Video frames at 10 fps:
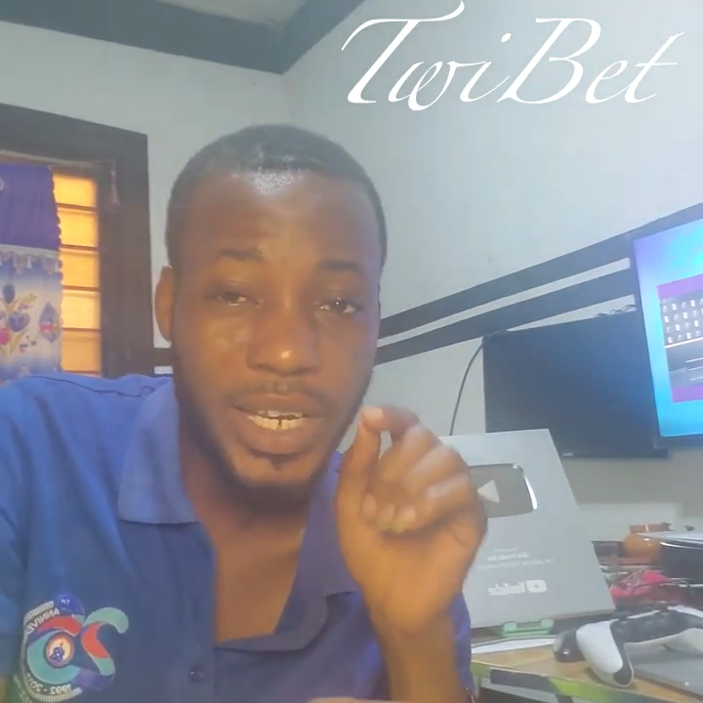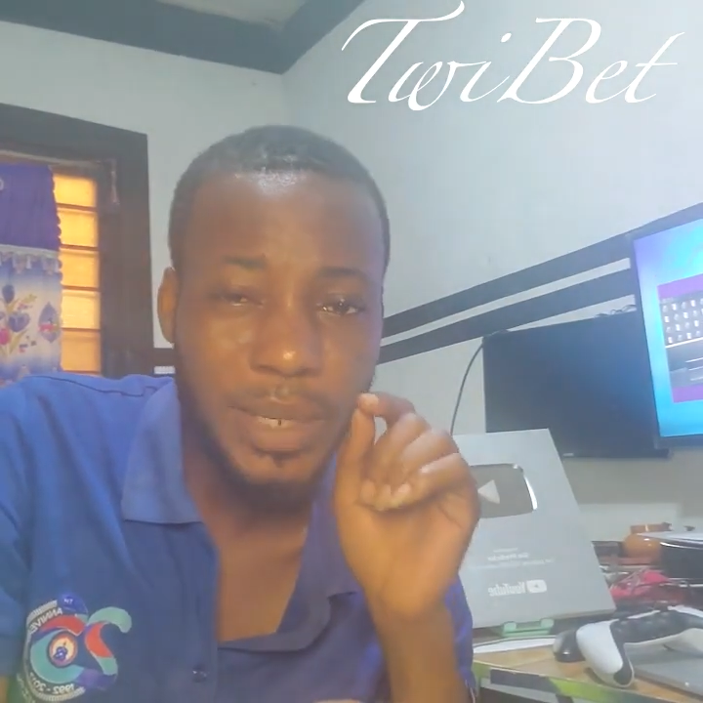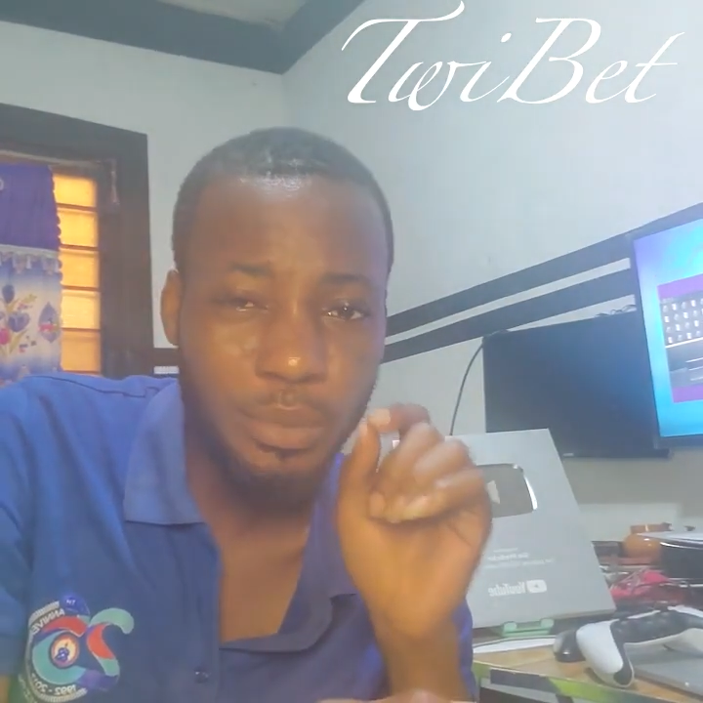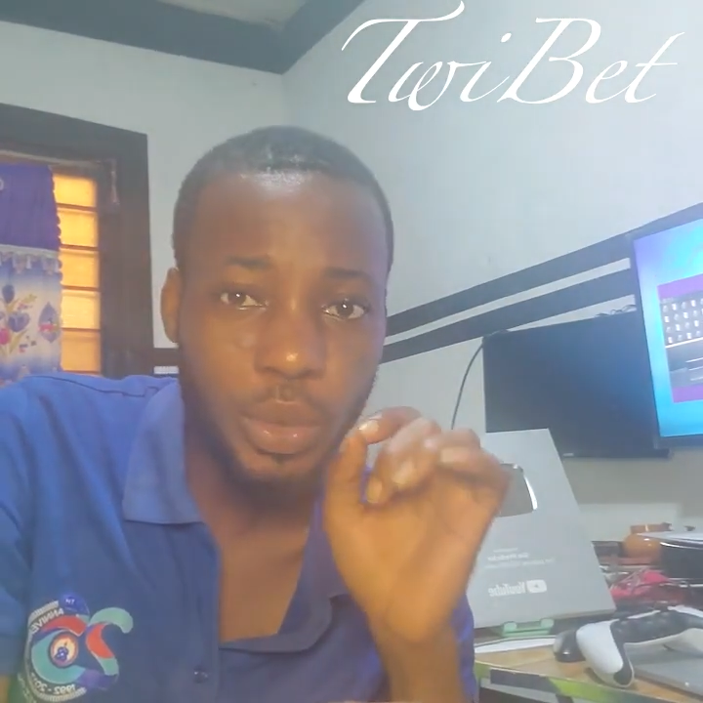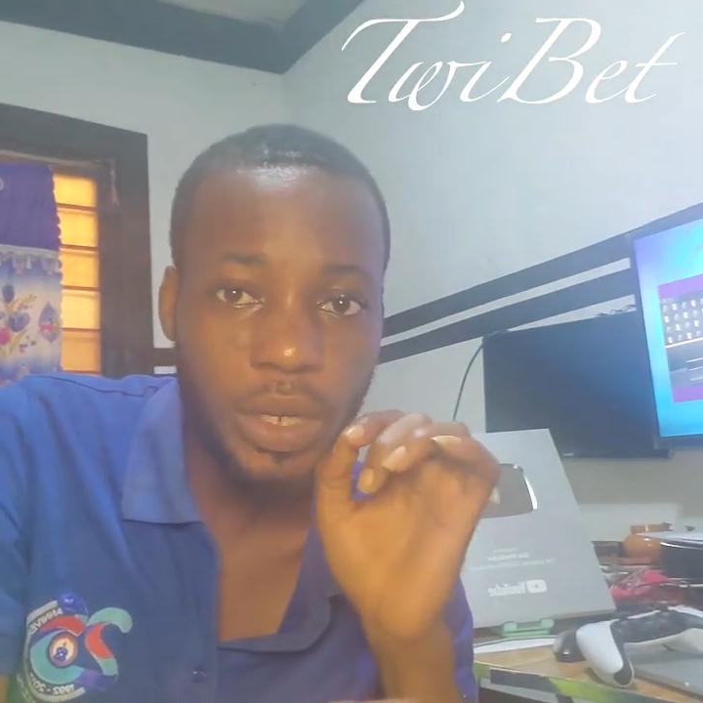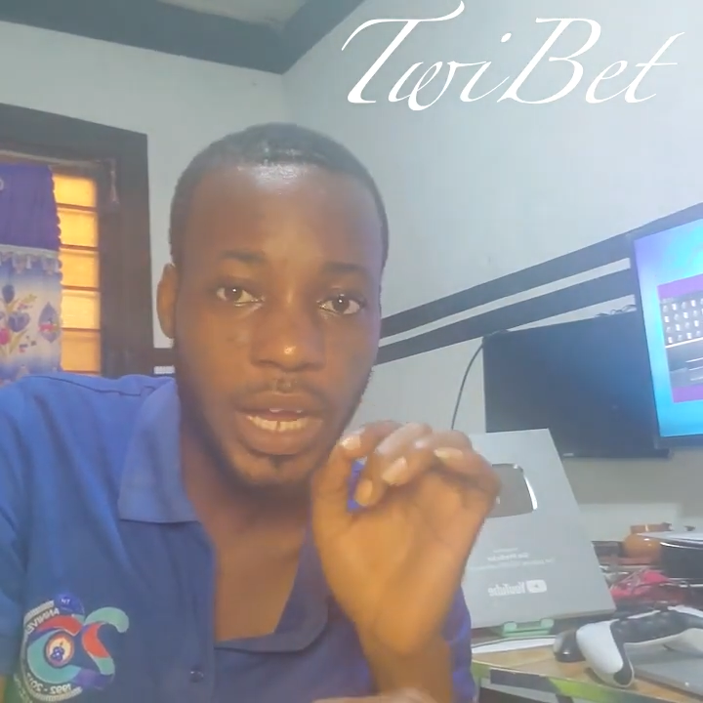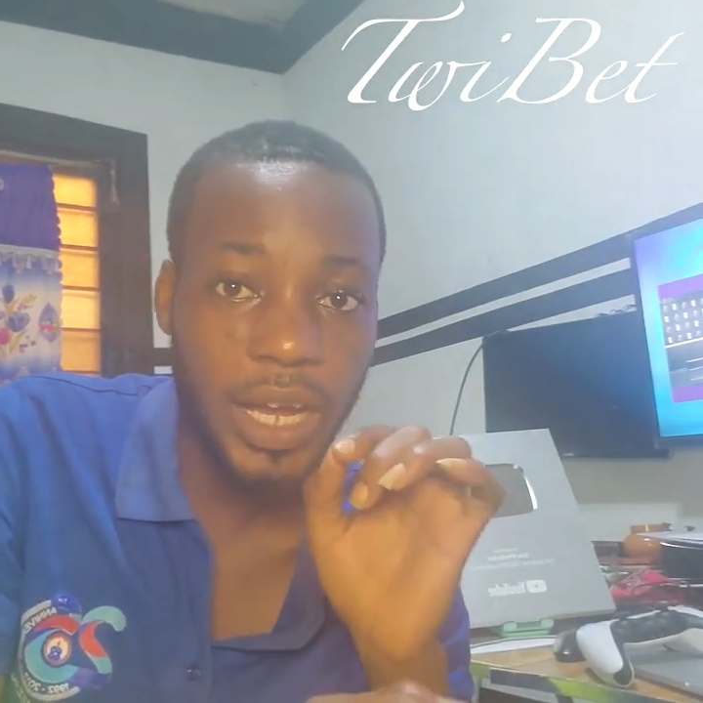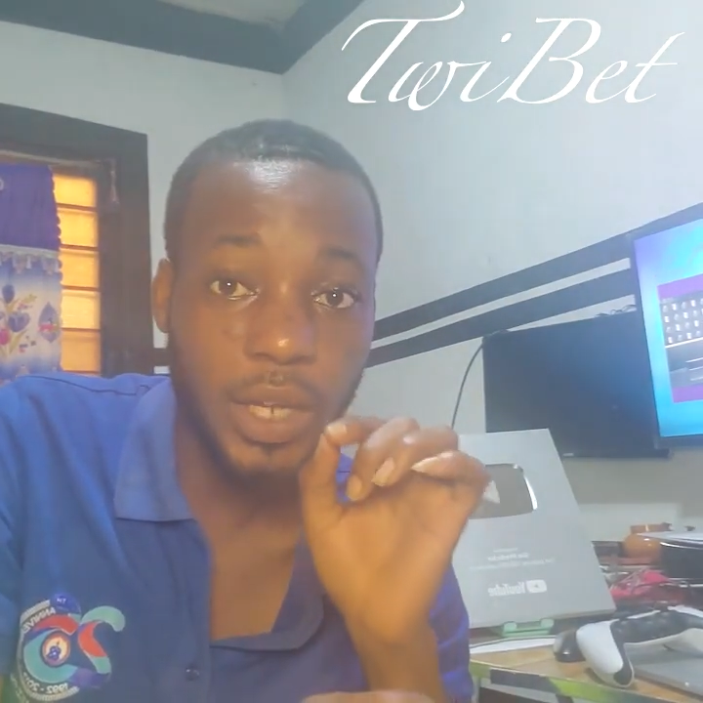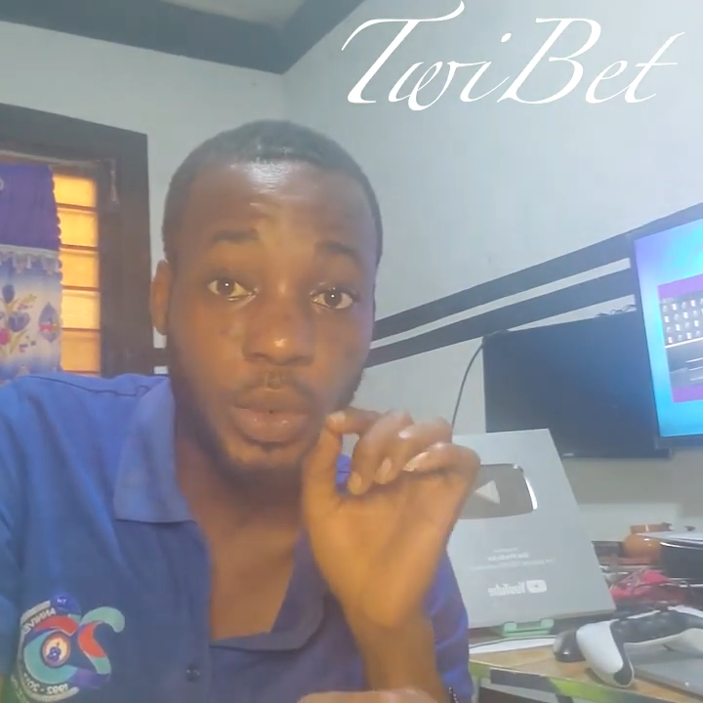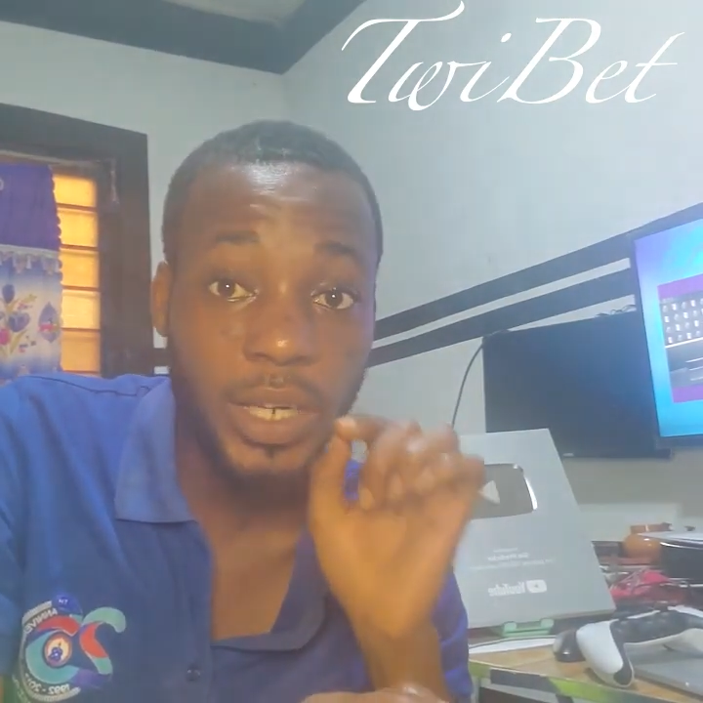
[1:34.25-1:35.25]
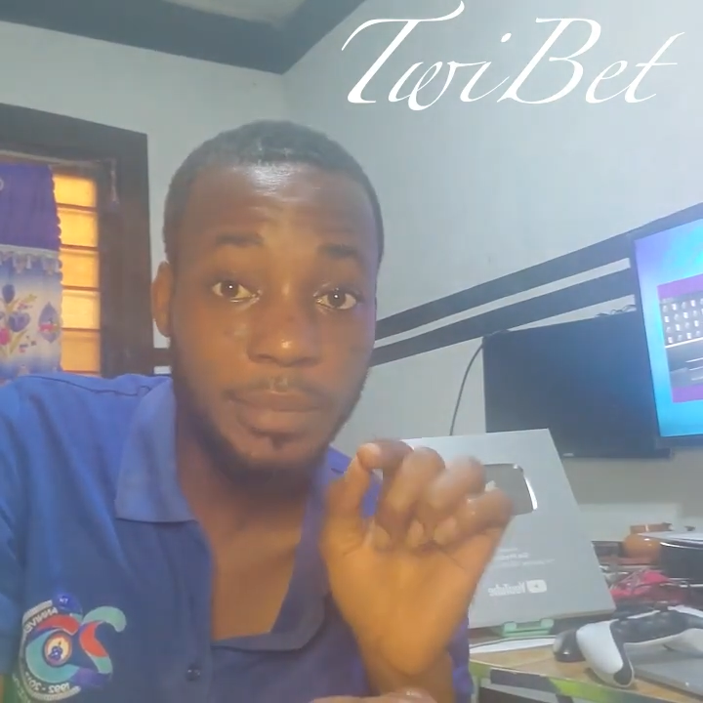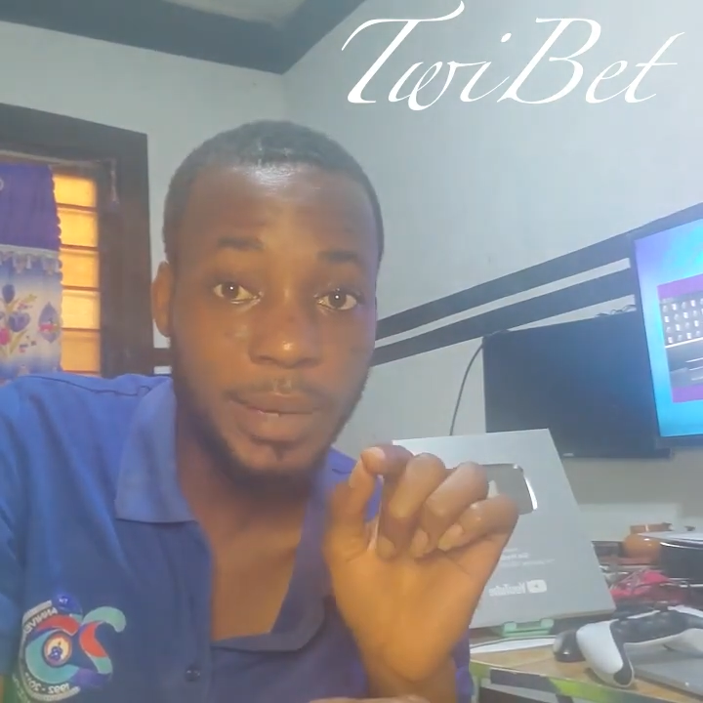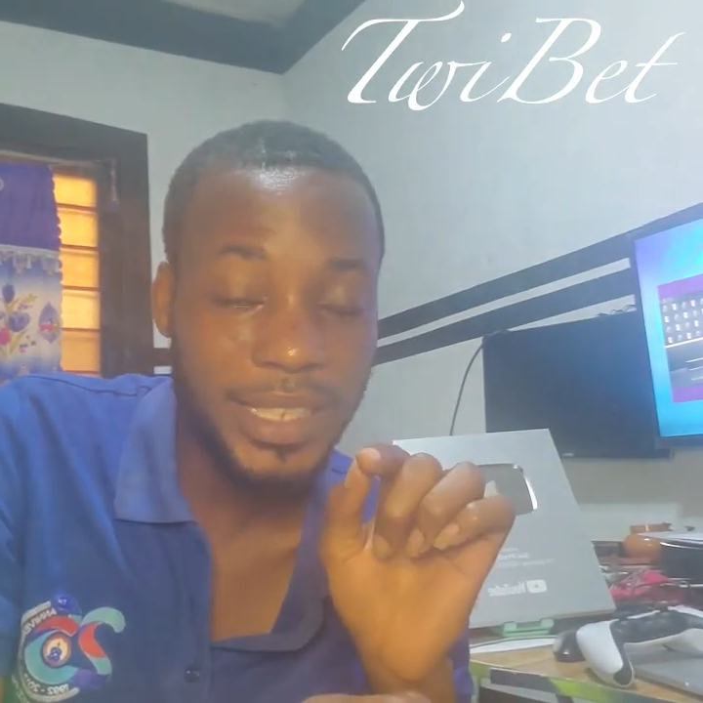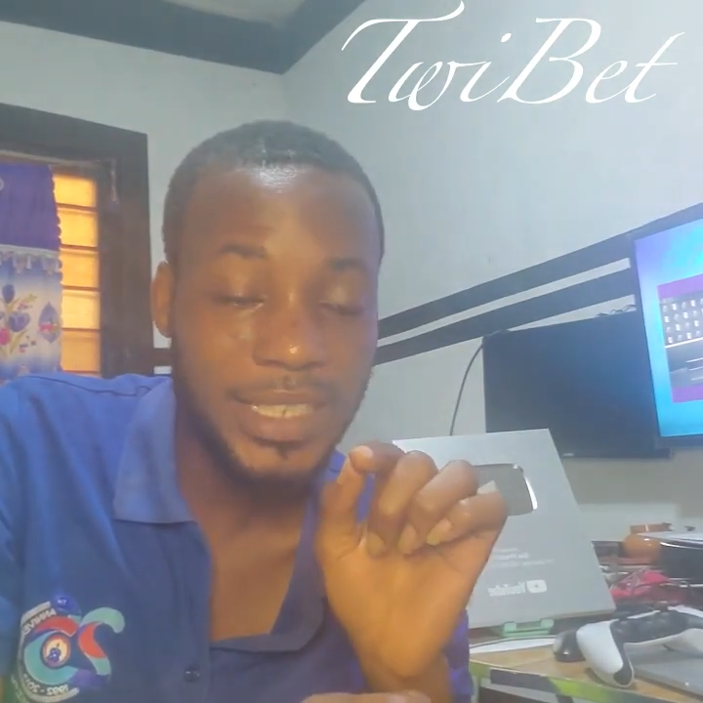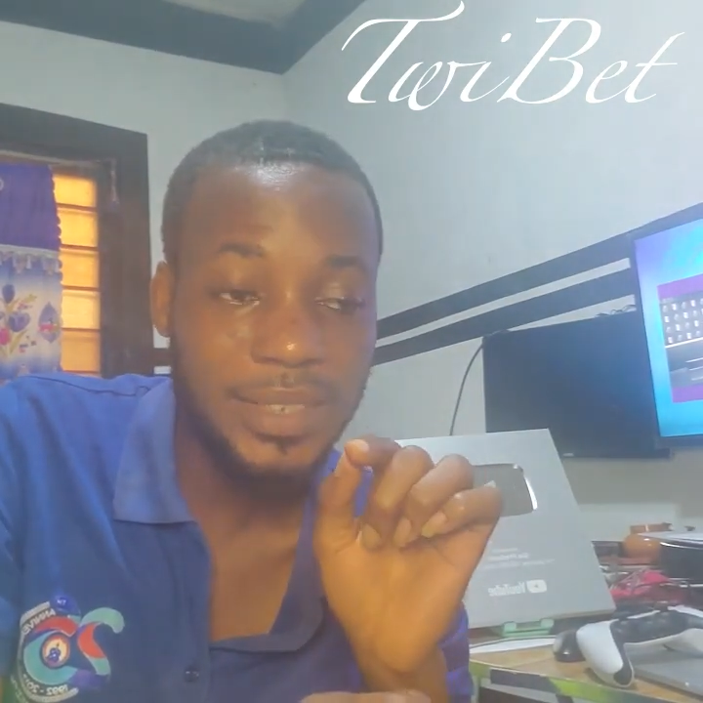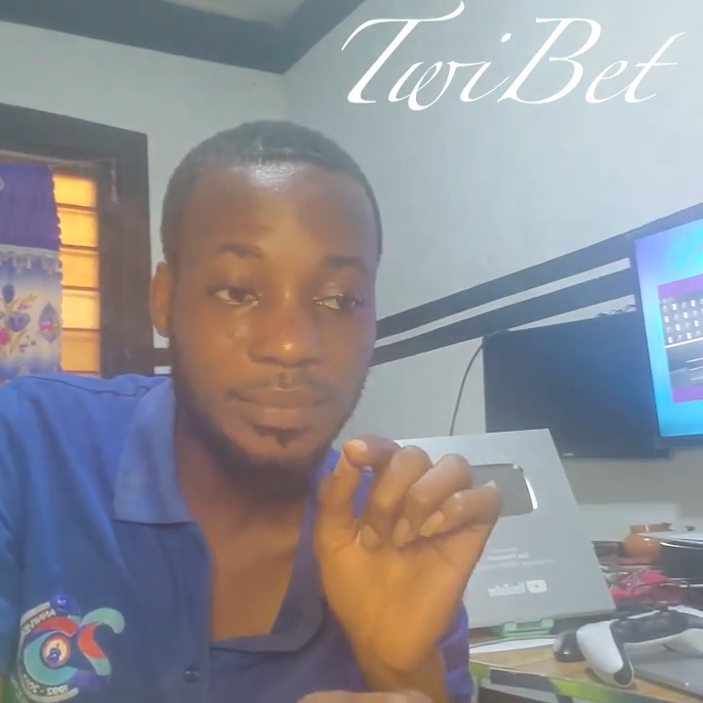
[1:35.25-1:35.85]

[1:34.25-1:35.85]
name Lolly Bet.